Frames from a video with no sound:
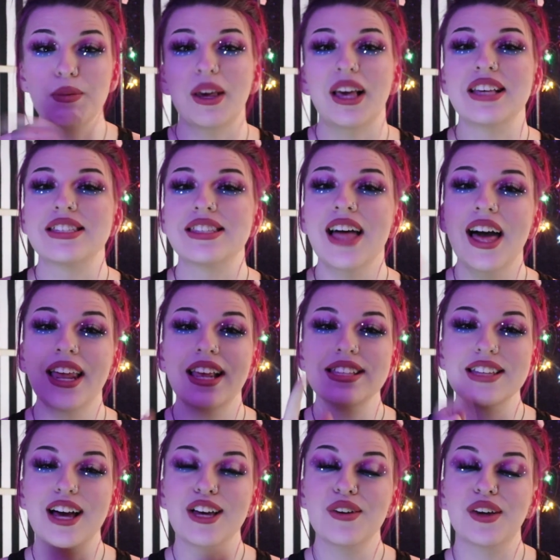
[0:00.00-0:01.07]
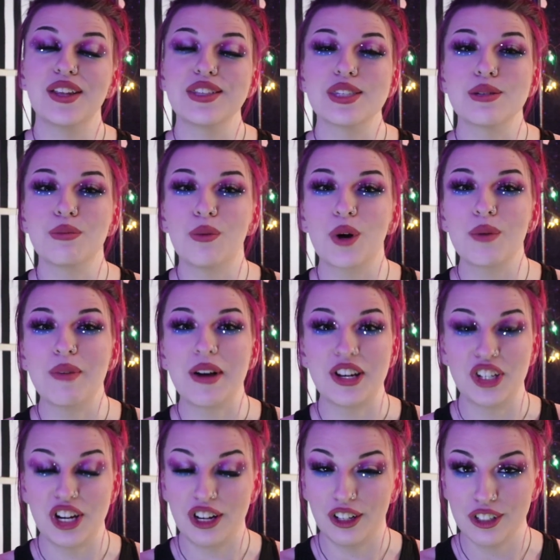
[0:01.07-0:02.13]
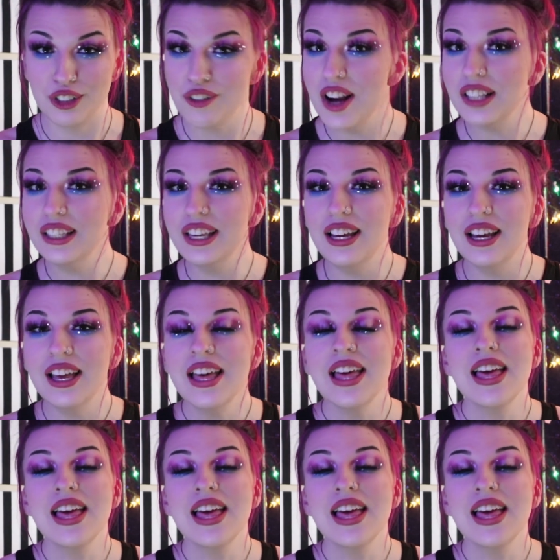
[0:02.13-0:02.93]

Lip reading: because that is how you can support my channel directly.